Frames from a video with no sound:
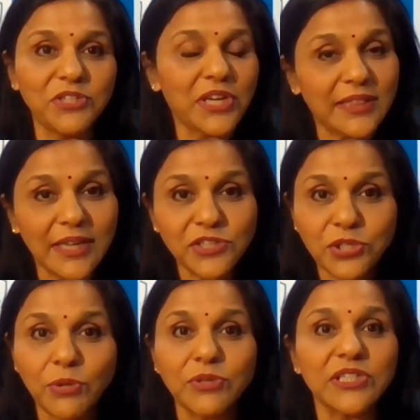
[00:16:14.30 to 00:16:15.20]
which I think
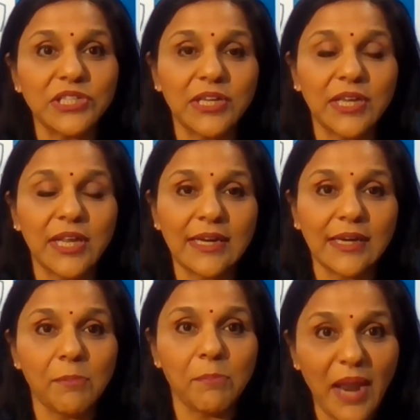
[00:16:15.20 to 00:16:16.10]
showed such a great
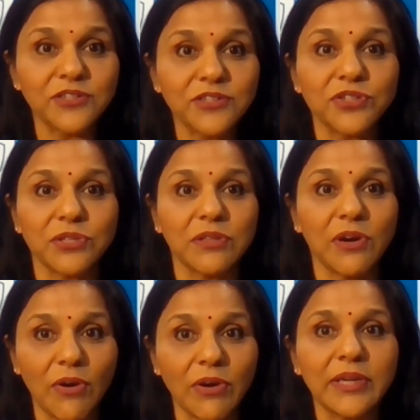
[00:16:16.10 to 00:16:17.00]
compliance to
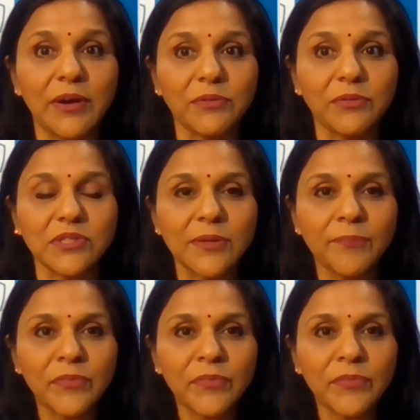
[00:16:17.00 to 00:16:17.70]
the lockdowns.